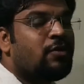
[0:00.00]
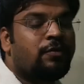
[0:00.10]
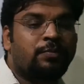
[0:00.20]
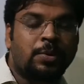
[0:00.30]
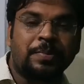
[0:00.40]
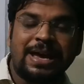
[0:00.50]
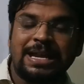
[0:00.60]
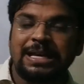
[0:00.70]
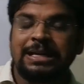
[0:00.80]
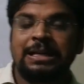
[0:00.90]
of
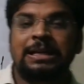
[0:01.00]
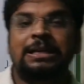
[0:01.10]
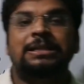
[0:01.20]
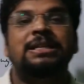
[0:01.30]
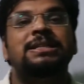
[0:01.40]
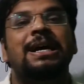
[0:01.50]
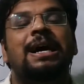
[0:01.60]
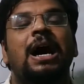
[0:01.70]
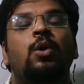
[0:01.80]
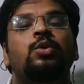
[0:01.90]
preparing this
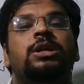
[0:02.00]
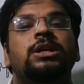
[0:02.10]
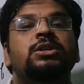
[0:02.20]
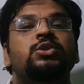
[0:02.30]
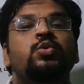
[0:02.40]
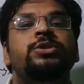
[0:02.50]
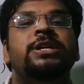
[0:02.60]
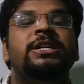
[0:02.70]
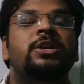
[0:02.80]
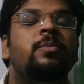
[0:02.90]
account is to
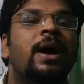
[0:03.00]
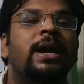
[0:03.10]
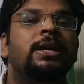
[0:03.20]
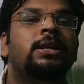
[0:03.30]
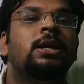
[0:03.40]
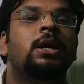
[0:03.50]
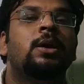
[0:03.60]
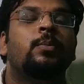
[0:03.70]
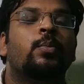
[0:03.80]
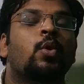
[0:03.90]
determine
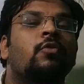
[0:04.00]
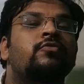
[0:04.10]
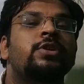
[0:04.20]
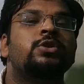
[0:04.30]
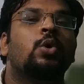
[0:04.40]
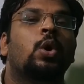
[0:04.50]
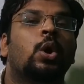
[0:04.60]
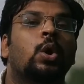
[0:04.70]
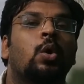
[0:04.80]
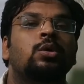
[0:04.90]
profit or
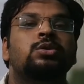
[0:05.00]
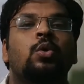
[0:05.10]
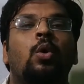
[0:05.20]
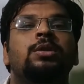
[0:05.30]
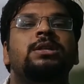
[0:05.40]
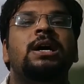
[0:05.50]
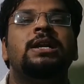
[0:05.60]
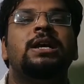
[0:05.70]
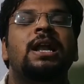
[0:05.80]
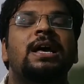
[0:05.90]
loss on the
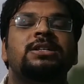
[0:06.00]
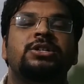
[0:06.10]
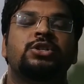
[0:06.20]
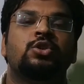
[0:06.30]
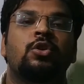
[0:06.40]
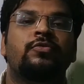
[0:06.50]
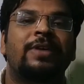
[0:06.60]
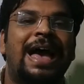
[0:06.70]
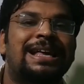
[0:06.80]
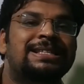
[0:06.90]
realization of
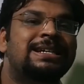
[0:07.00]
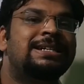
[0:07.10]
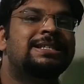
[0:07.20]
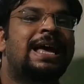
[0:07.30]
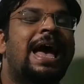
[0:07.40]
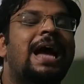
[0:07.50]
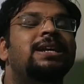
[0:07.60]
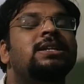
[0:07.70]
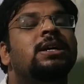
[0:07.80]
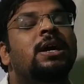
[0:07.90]
assets
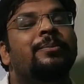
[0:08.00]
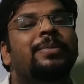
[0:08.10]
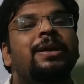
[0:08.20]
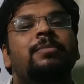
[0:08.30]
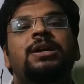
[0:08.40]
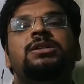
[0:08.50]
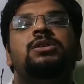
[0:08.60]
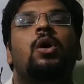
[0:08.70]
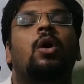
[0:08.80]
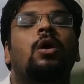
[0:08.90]
and payments
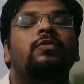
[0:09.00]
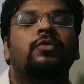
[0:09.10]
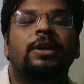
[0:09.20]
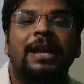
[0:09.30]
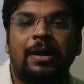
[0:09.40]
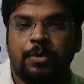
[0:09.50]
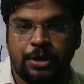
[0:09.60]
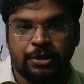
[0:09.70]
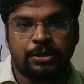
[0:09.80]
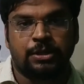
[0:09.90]
of
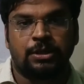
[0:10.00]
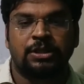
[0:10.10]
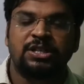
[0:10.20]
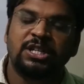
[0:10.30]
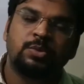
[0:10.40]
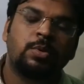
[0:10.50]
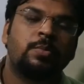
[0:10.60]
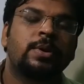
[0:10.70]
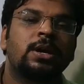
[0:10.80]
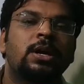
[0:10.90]
liabilities. This is
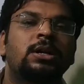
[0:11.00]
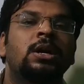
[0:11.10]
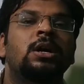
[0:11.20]
prepared